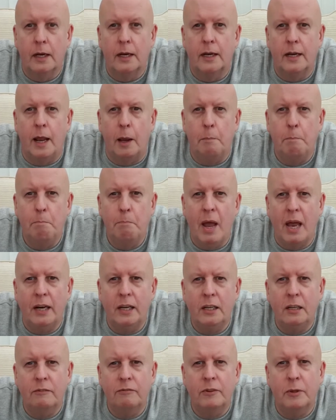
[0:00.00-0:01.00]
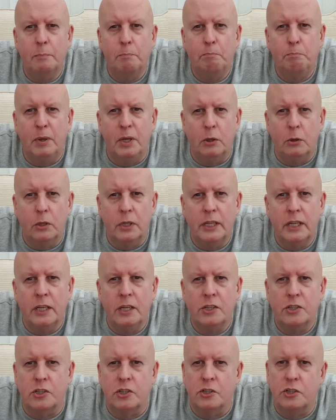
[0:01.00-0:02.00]
Now many of the
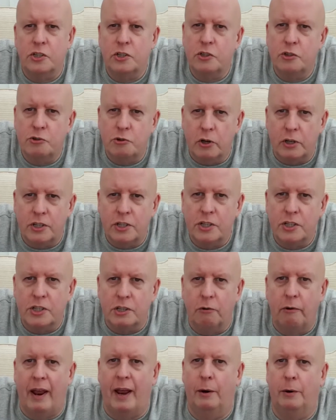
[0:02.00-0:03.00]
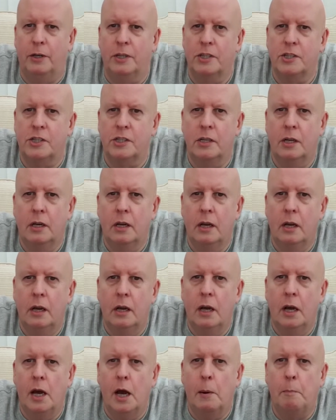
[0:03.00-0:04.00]
buildings and structures around us
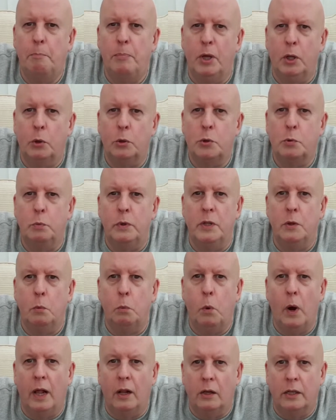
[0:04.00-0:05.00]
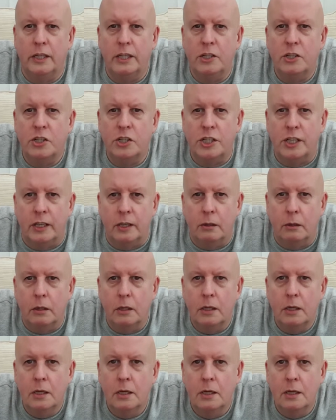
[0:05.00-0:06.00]
are built with welded steel,
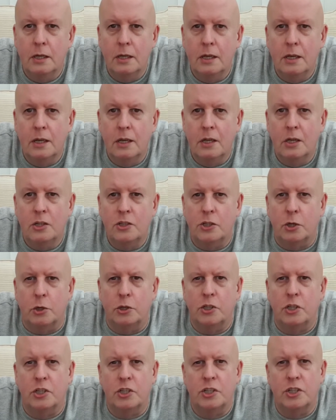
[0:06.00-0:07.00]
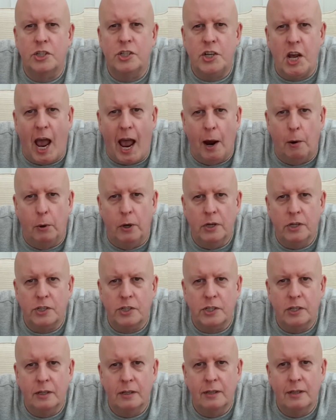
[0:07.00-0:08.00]
such as
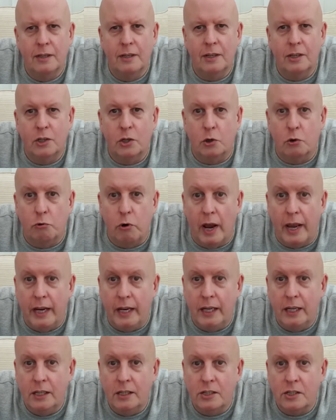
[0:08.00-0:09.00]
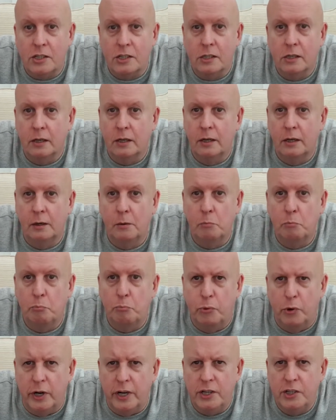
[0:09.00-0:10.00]
towers, cranes,
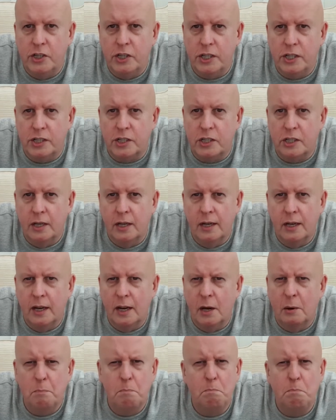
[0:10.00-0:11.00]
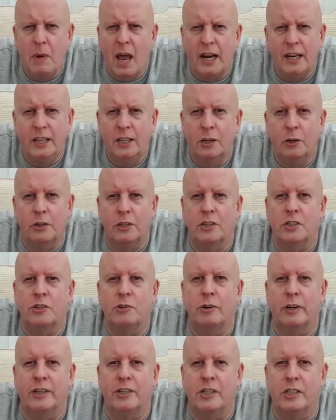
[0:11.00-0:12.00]
bridges and many other
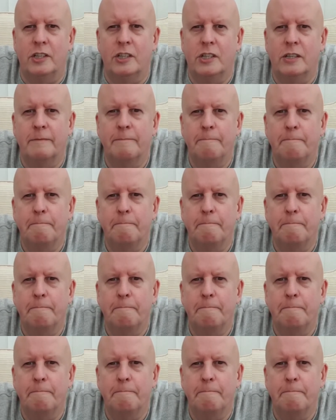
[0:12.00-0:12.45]
structures.